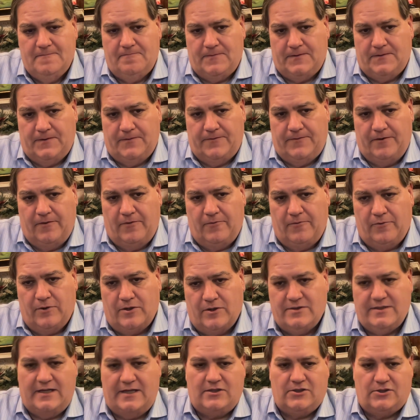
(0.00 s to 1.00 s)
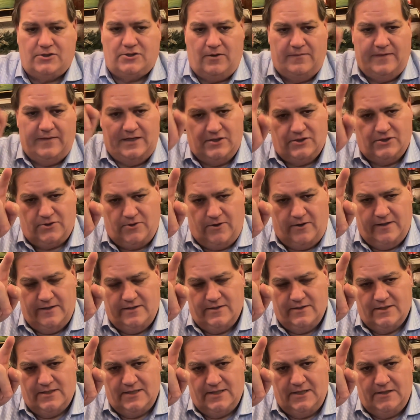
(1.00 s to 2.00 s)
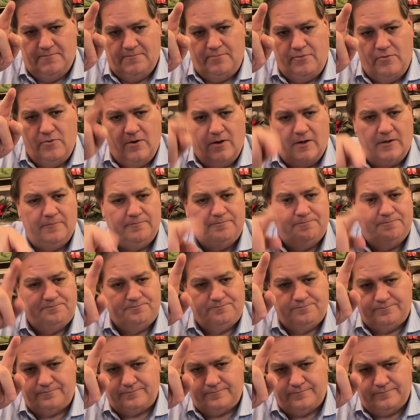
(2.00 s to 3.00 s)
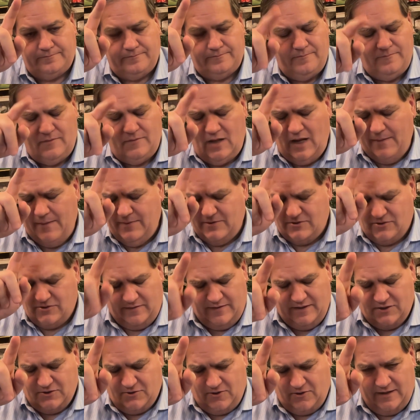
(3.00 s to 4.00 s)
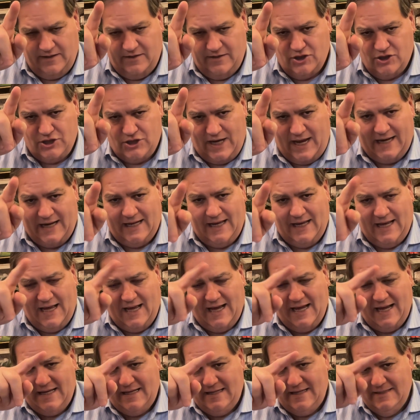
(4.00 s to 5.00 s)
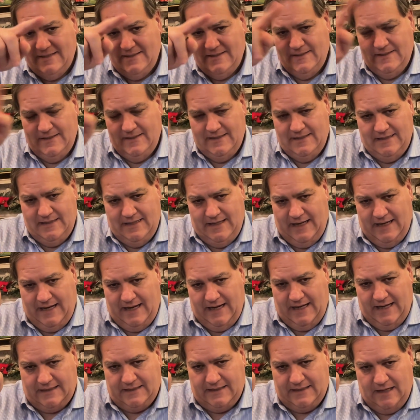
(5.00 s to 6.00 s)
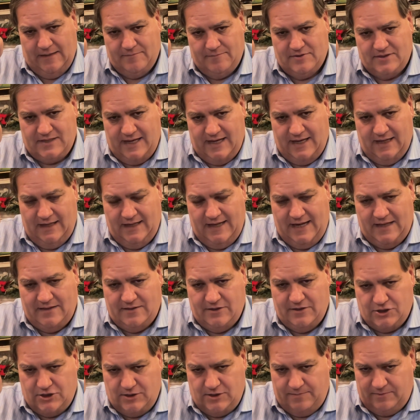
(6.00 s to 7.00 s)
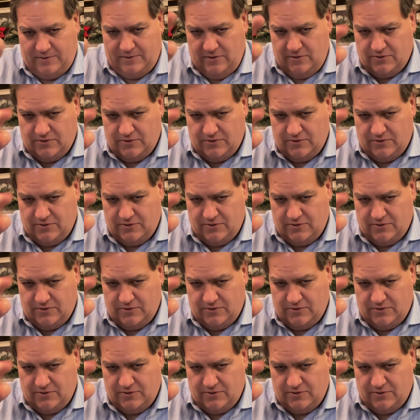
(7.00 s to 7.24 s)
In other words, they started in Singapore. They started in Shanghai. It comes to LA. The ship goes